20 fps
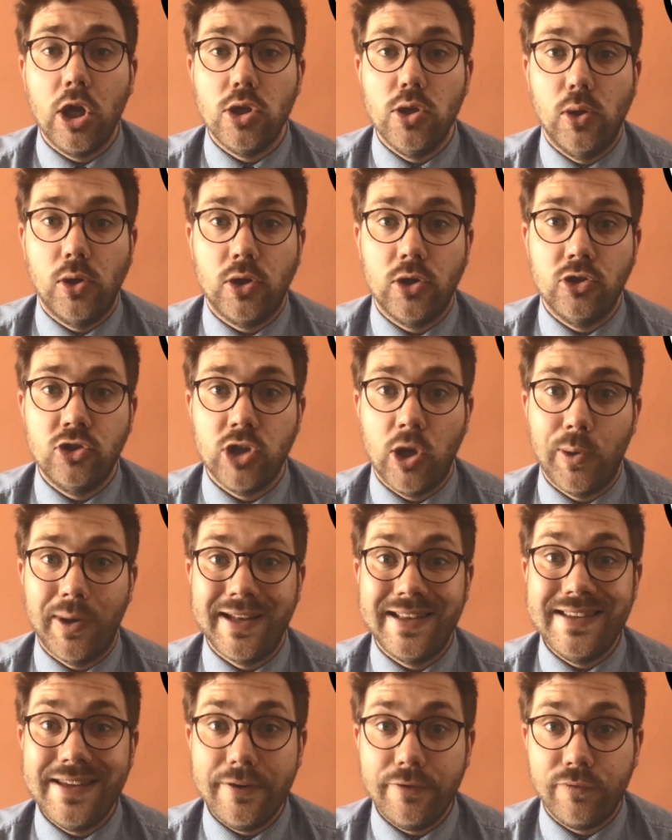you can show a
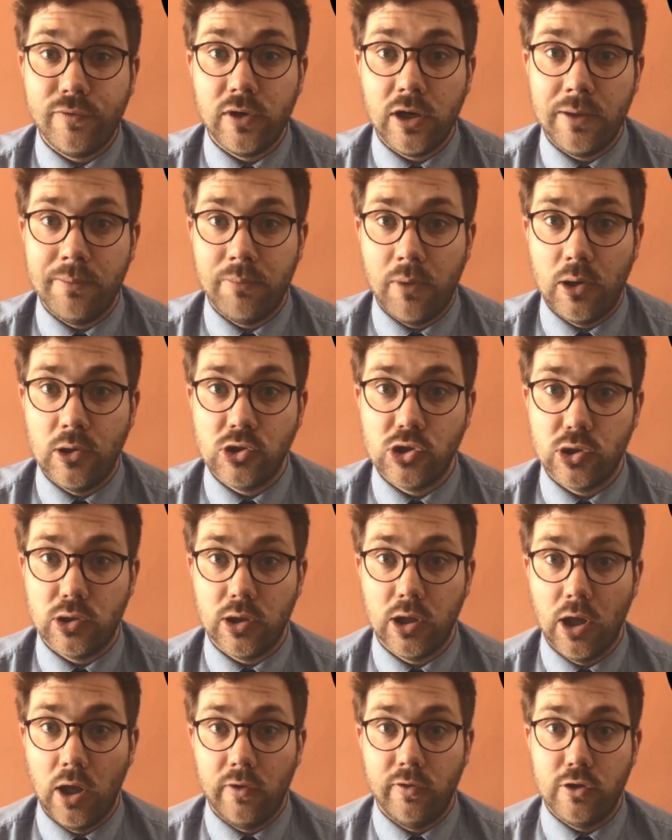different emotion
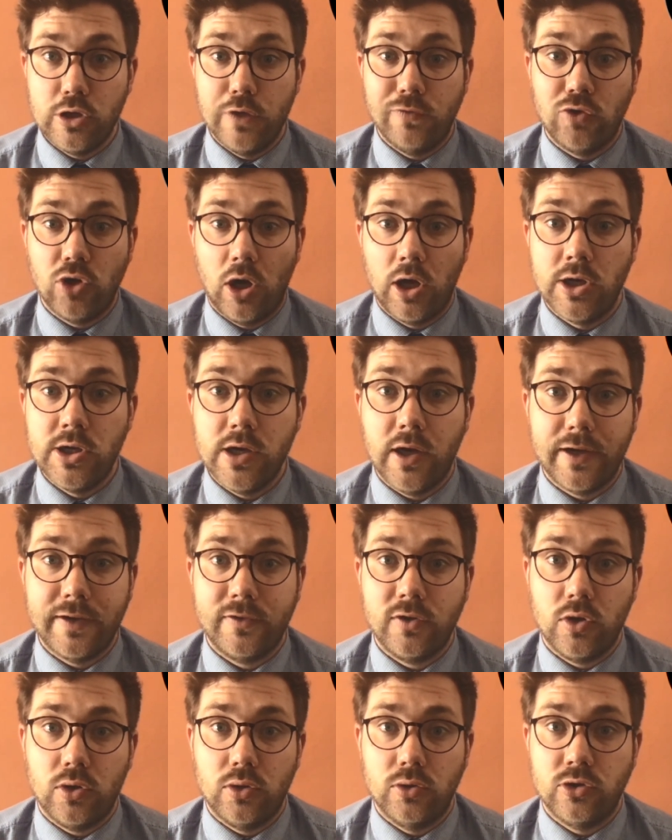so you've got a nice
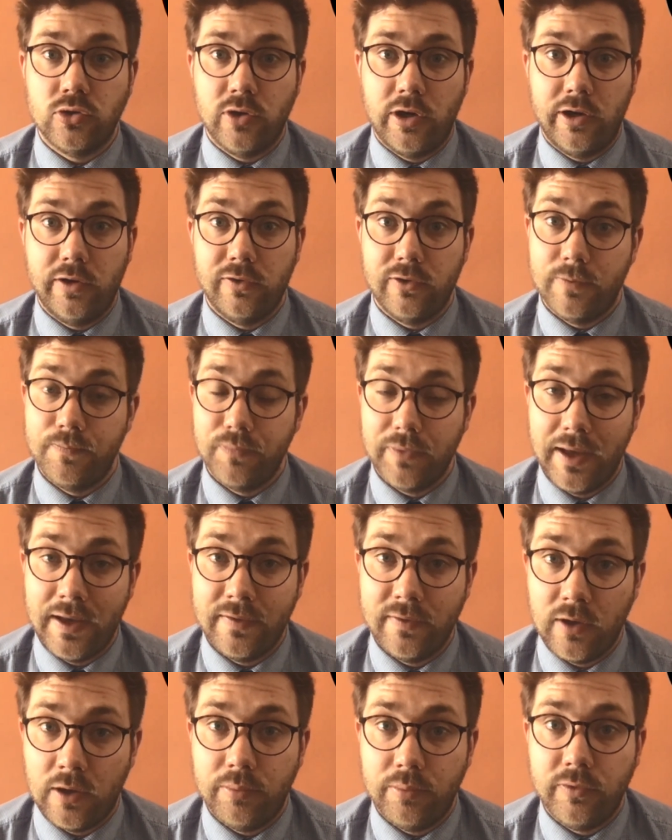contrast.
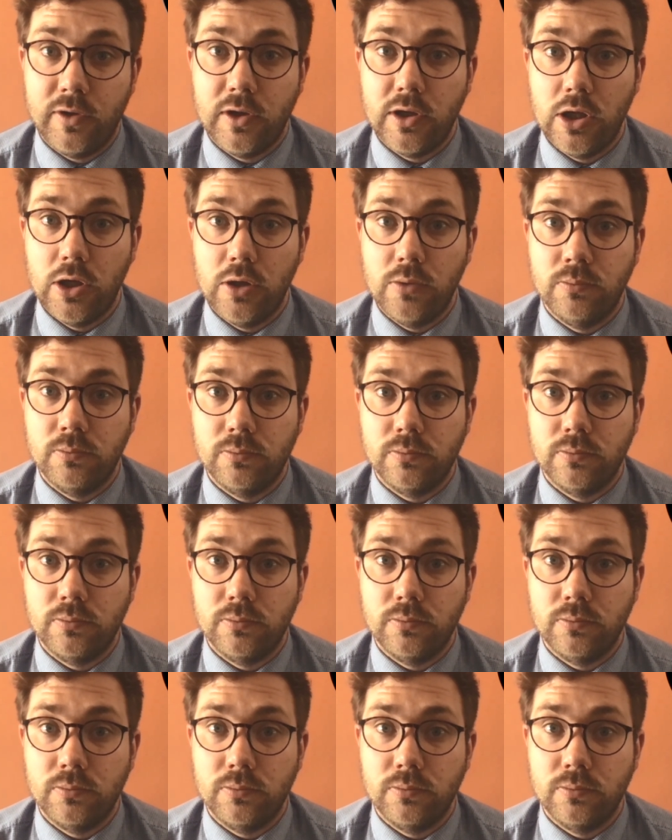It's up to you.